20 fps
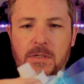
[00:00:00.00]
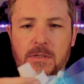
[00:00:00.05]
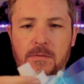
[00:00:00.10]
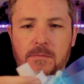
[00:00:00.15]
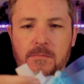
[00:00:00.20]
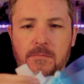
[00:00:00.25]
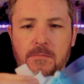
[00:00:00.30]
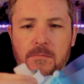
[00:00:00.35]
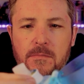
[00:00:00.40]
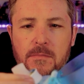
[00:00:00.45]
All
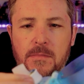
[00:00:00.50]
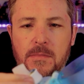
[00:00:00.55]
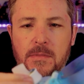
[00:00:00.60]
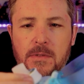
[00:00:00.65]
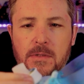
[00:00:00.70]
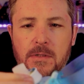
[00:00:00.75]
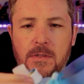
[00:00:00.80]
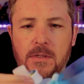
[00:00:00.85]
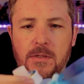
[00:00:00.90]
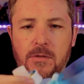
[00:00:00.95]
right,
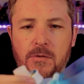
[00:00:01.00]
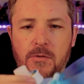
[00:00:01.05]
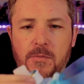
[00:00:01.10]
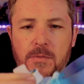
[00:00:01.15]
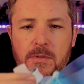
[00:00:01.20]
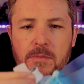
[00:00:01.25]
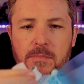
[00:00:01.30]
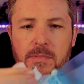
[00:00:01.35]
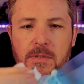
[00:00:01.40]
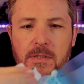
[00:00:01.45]
and you
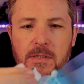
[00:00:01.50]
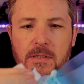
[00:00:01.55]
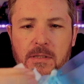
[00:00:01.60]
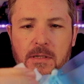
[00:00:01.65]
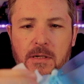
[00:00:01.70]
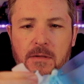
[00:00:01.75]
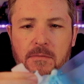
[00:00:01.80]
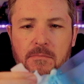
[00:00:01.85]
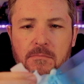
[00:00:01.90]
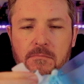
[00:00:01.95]
open up
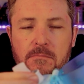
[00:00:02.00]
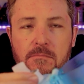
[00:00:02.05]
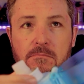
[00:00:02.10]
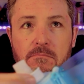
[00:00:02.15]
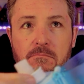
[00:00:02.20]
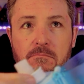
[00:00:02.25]
like that.